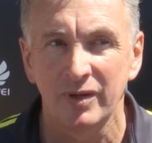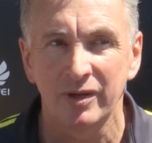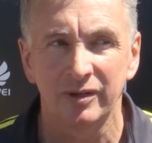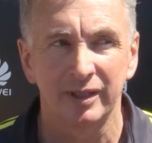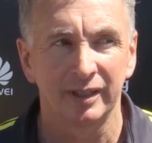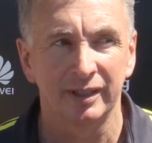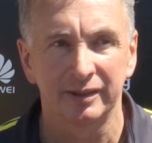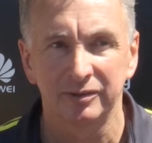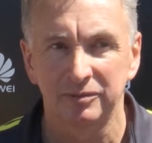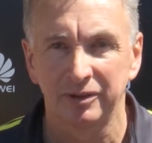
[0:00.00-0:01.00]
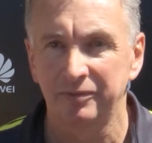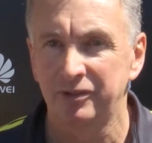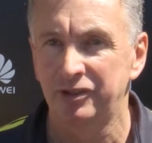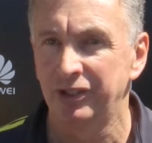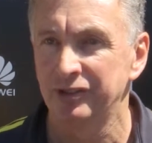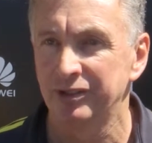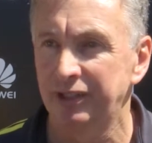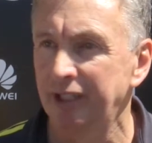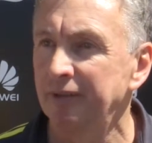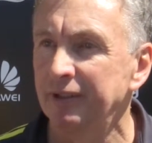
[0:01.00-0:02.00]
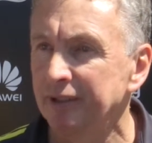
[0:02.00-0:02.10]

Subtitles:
No, I don't want them to change their game.